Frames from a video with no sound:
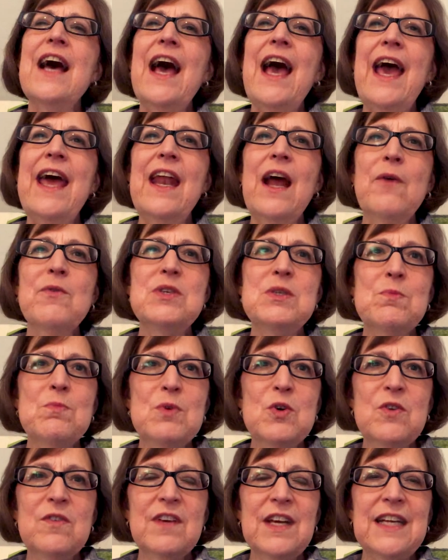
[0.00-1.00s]
And I was
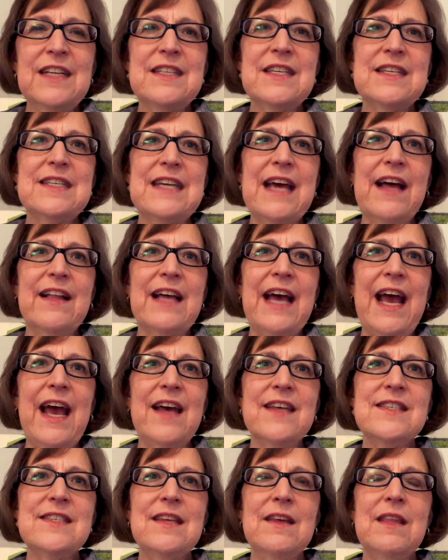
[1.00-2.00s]
moving to
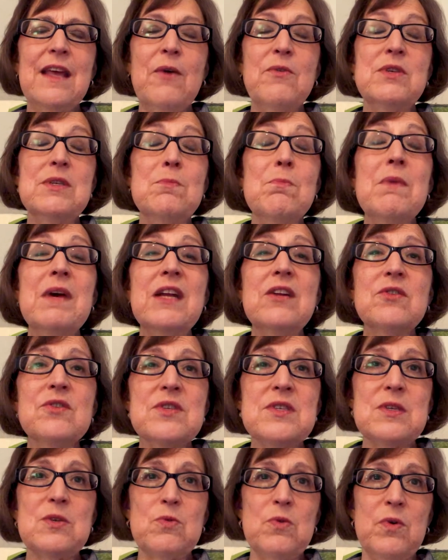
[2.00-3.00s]
Tallahassee that was middle
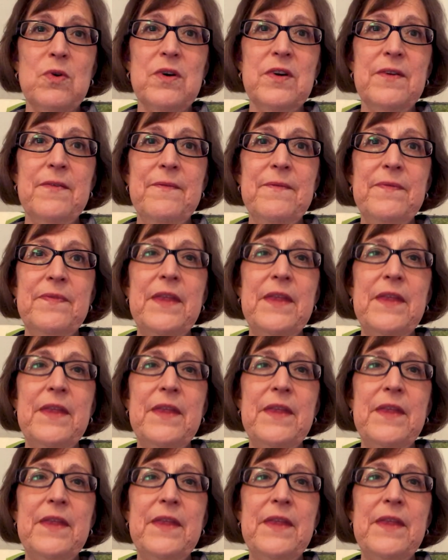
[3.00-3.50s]
school